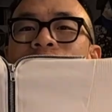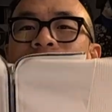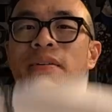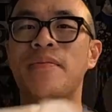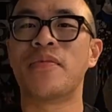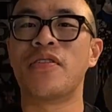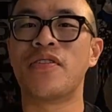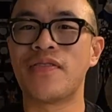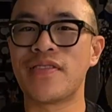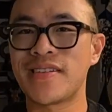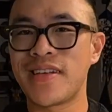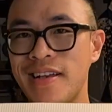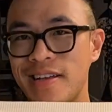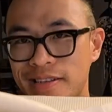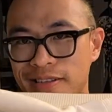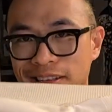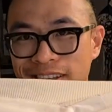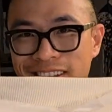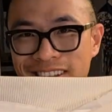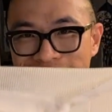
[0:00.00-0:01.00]

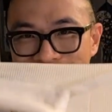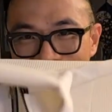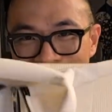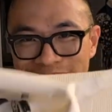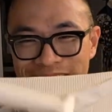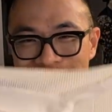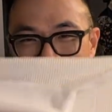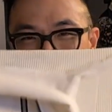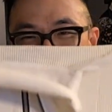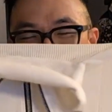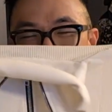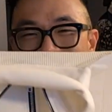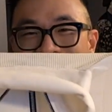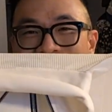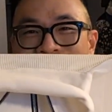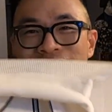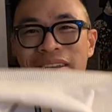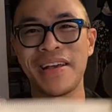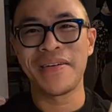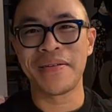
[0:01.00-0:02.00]
oversized, and
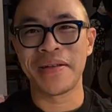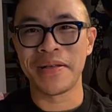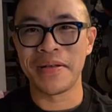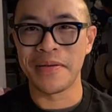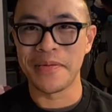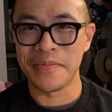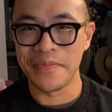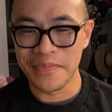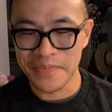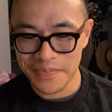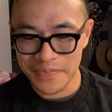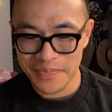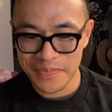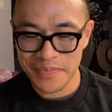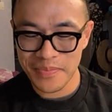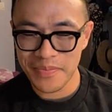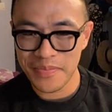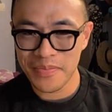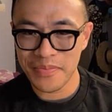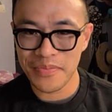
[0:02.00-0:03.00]
definitely gonna
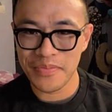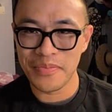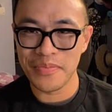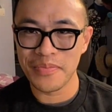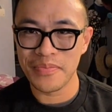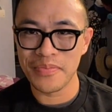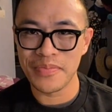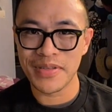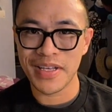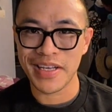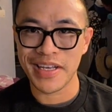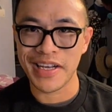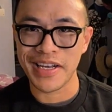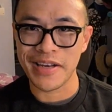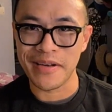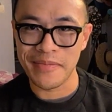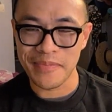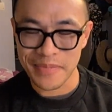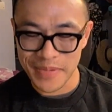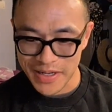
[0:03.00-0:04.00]
tuck it
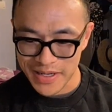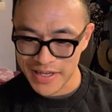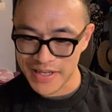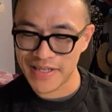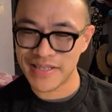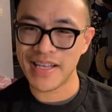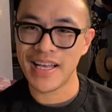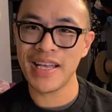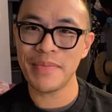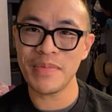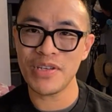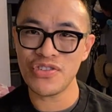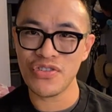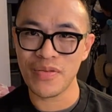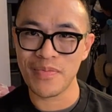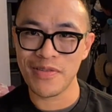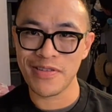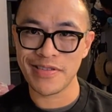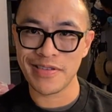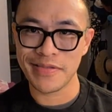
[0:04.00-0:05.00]
in because I'm a
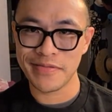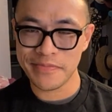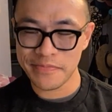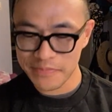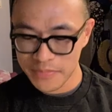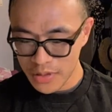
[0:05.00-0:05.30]
short person.